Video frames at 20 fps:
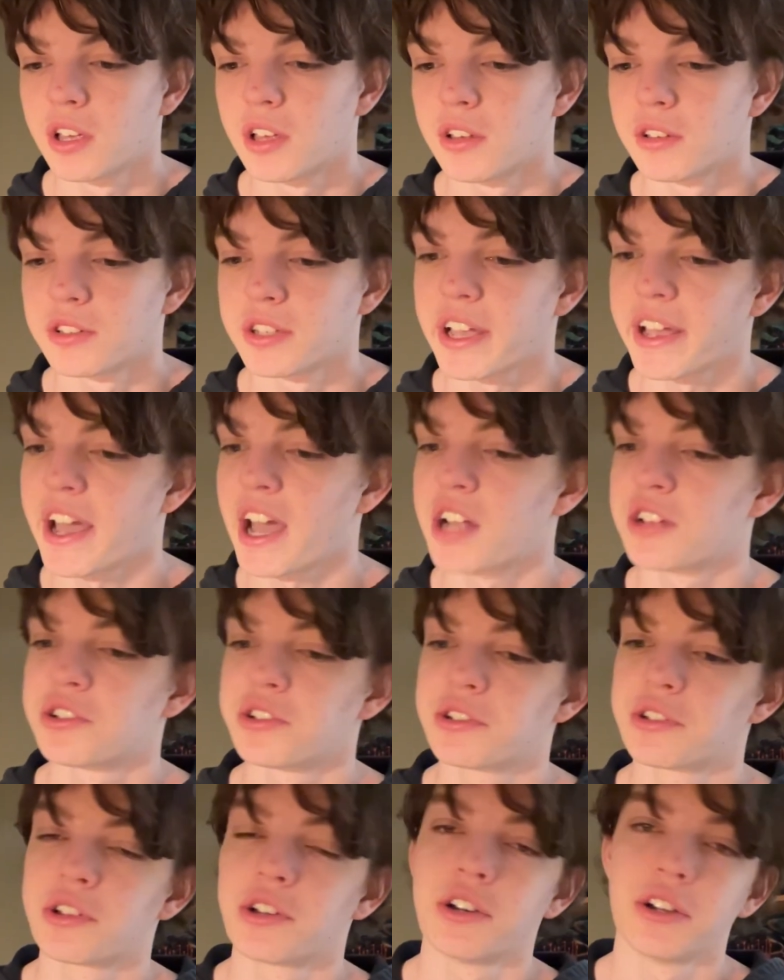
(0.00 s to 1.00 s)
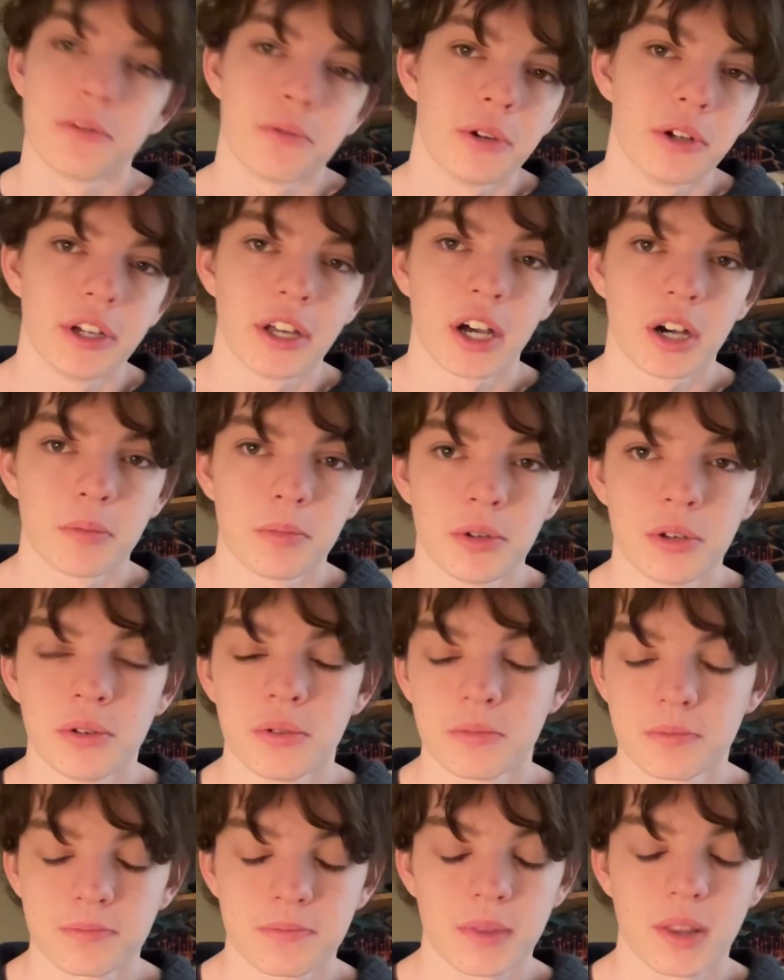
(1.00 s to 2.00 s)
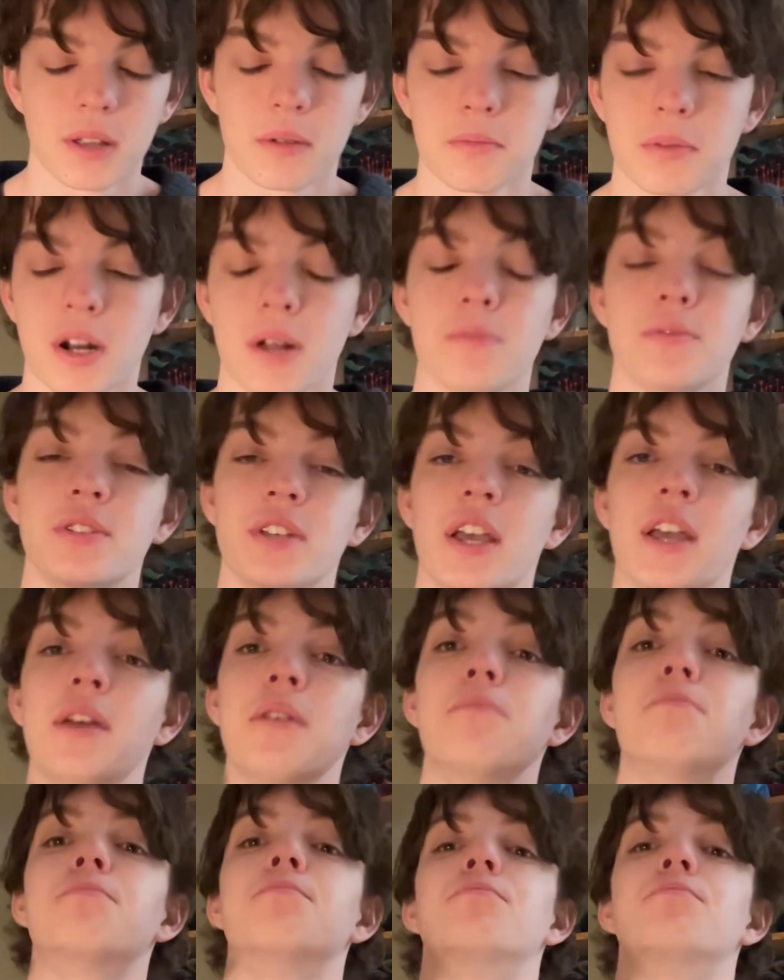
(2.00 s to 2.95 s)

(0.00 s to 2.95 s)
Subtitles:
Psychiatrist could really help you. But I'm saying